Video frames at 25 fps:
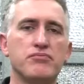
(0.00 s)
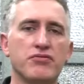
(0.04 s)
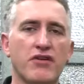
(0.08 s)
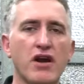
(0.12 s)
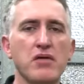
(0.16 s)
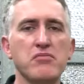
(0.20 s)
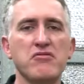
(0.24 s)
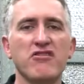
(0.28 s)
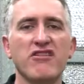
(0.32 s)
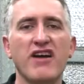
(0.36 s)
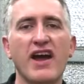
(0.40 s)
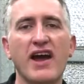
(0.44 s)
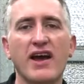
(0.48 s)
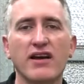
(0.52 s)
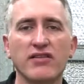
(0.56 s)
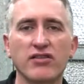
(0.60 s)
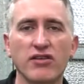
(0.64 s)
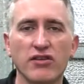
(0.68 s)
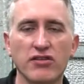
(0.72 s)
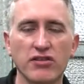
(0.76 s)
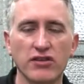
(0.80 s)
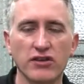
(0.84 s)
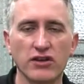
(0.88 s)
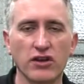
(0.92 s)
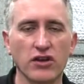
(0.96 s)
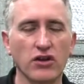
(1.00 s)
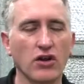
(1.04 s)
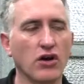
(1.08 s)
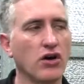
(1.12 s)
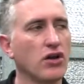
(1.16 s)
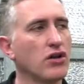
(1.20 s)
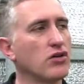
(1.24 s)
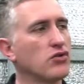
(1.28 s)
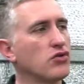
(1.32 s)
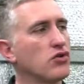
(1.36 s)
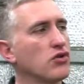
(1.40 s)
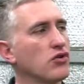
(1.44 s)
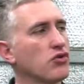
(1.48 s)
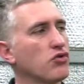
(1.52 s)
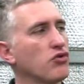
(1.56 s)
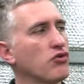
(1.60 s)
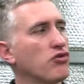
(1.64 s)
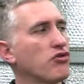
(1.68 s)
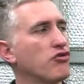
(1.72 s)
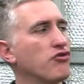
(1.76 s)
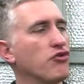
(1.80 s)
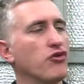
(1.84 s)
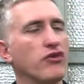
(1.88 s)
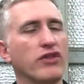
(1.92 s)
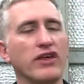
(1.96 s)
Primary access into the hull, of course,
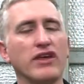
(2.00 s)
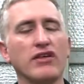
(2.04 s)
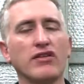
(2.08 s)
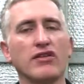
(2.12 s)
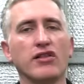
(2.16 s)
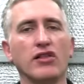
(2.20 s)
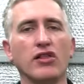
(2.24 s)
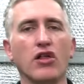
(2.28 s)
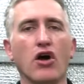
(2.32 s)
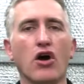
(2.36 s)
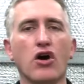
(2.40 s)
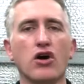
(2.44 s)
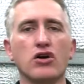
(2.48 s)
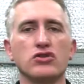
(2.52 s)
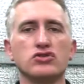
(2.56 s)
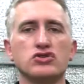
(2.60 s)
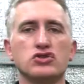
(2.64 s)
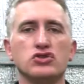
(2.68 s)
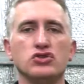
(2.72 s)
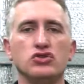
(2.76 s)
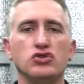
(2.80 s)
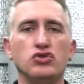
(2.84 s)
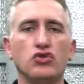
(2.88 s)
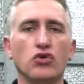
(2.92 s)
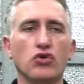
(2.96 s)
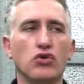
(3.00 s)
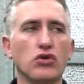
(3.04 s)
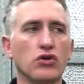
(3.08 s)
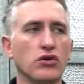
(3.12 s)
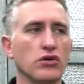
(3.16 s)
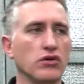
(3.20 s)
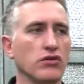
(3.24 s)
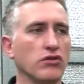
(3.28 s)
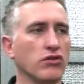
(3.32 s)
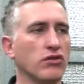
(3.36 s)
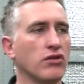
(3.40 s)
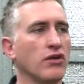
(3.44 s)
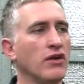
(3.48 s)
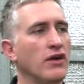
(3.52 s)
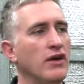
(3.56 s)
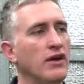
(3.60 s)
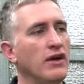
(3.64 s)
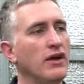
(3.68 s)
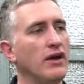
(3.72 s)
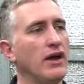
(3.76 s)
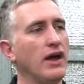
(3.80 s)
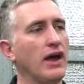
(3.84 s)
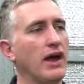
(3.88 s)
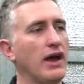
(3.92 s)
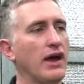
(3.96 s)
was through these large doors.
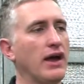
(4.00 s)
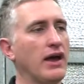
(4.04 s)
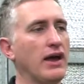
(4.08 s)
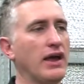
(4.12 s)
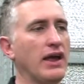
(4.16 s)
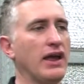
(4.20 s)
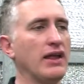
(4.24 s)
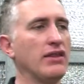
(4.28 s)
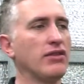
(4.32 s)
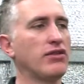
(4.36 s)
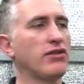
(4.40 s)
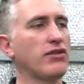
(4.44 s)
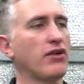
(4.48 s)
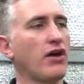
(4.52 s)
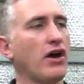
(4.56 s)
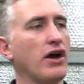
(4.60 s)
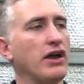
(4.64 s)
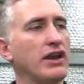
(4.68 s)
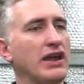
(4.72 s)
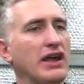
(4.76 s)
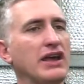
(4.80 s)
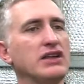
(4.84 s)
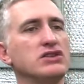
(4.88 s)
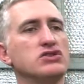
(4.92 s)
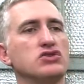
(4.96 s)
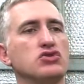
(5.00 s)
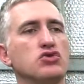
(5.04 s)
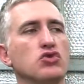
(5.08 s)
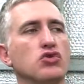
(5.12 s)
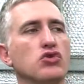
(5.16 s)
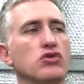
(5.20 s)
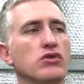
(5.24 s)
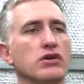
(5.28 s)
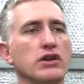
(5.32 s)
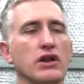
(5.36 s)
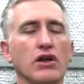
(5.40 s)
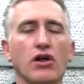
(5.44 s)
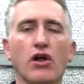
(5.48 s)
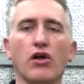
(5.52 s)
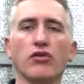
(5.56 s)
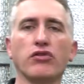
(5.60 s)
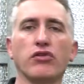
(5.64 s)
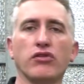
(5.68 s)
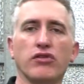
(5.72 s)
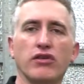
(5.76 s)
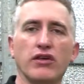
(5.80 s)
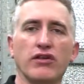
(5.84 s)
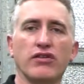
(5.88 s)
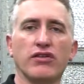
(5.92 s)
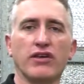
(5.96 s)
Inside each door, and you also
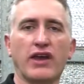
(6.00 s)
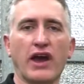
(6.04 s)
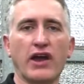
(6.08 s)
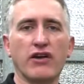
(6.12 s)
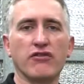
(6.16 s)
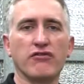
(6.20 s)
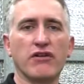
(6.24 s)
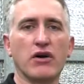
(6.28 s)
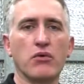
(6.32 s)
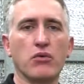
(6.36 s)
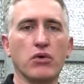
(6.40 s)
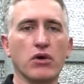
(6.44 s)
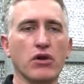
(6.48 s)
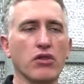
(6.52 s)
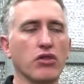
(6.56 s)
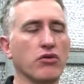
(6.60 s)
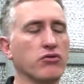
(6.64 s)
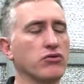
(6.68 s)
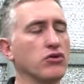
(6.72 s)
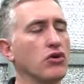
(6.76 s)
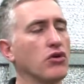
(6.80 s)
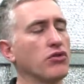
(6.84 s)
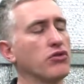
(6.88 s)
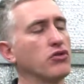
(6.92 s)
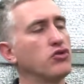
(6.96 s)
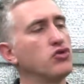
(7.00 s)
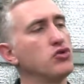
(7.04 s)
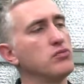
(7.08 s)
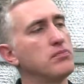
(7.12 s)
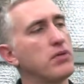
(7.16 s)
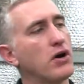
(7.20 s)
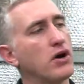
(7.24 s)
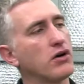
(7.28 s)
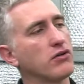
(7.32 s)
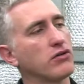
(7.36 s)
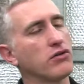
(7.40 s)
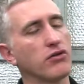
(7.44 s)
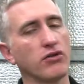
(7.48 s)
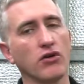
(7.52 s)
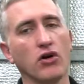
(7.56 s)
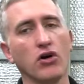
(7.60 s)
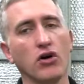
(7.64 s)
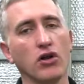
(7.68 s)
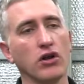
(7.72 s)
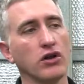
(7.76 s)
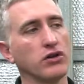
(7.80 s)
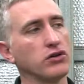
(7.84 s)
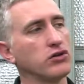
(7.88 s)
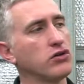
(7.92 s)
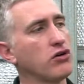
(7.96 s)
see scattered around one of the other two parts of the
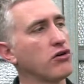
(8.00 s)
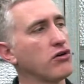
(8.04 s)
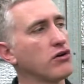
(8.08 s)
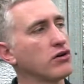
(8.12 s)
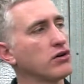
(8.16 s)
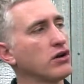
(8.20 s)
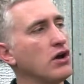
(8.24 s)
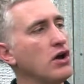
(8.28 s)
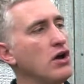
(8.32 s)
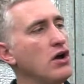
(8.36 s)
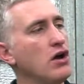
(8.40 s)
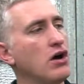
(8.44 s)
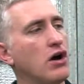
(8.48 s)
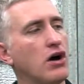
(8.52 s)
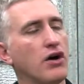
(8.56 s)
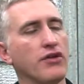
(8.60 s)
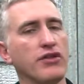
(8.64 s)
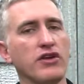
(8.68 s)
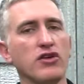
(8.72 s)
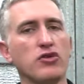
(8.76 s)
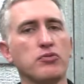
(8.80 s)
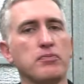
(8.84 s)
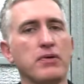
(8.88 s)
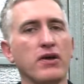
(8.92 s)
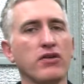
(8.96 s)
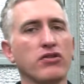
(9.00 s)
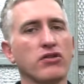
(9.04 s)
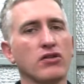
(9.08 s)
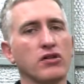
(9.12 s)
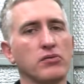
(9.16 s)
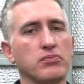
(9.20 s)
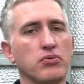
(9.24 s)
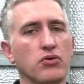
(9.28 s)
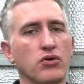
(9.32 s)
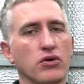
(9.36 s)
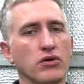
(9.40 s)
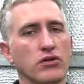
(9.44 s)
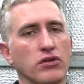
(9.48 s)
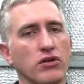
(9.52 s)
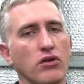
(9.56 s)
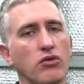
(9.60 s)
hull and turret, are these pistol ports.